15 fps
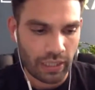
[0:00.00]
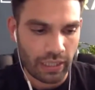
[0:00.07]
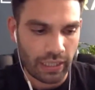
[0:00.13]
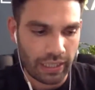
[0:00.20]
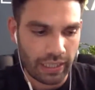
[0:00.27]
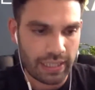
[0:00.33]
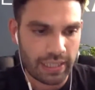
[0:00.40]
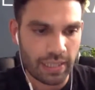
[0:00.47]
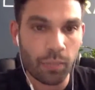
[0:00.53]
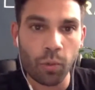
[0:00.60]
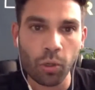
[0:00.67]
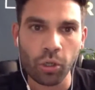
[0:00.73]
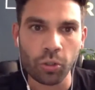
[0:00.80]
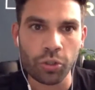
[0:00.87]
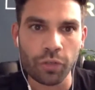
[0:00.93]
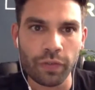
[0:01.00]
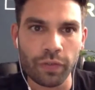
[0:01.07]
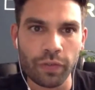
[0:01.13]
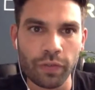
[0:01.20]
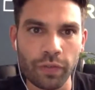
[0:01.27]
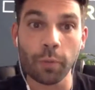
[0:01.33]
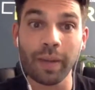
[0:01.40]
it's somewhat
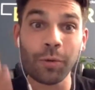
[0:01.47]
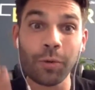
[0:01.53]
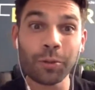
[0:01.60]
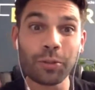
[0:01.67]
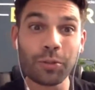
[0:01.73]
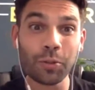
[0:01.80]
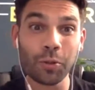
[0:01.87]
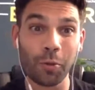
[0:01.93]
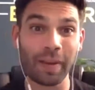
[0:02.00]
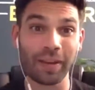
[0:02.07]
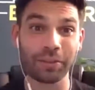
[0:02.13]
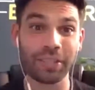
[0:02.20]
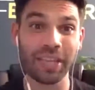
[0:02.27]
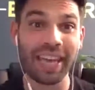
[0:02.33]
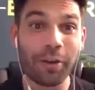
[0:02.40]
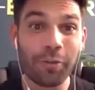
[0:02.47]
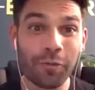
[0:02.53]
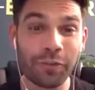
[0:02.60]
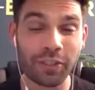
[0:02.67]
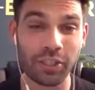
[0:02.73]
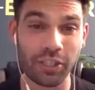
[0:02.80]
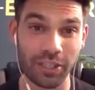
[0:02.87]
controversial, but I want to talk about
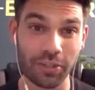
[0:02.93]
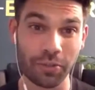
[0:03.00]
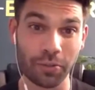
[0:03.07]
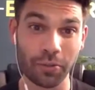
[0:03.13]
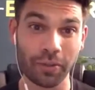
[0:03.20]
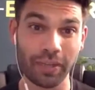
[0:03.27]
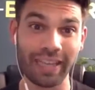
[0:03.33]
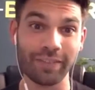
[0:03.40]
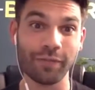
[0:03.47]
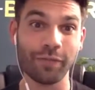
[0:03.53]
health in general and